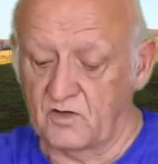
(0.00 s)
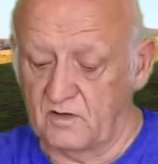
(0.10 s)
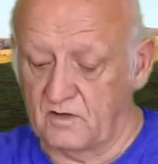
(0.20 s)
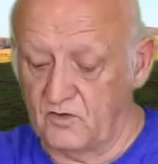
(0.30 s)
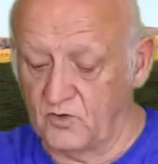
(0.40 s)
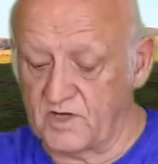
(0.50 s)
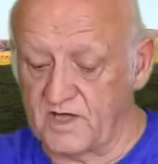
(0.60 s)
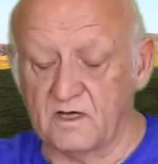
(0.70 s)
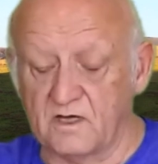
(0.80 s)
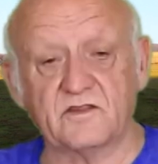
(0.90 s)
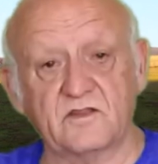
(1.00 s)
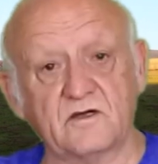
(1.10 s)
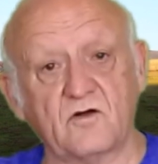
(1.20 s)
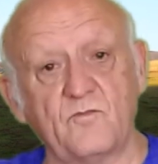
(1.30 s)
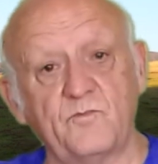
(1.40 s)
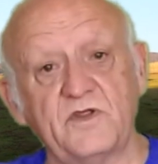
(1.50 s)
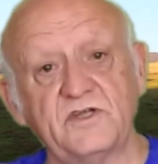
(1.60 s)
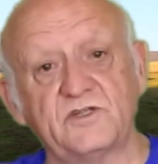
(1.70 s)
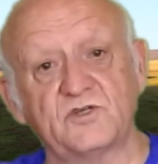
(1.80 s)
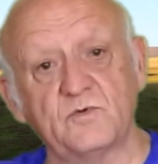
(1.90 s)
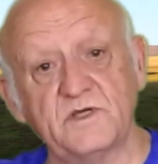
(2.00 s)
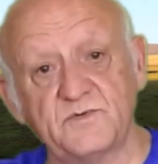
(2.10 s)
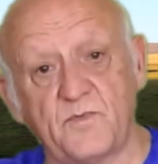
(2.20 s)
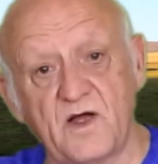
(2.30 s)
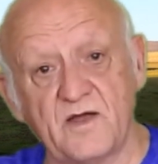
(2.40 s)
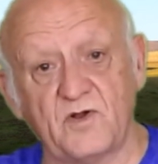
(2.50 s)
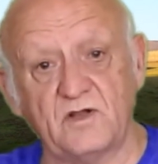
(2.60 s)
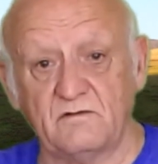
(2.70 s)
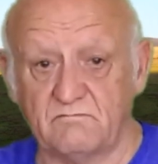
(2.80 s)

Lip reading: Looking at the complete Jewish Bible,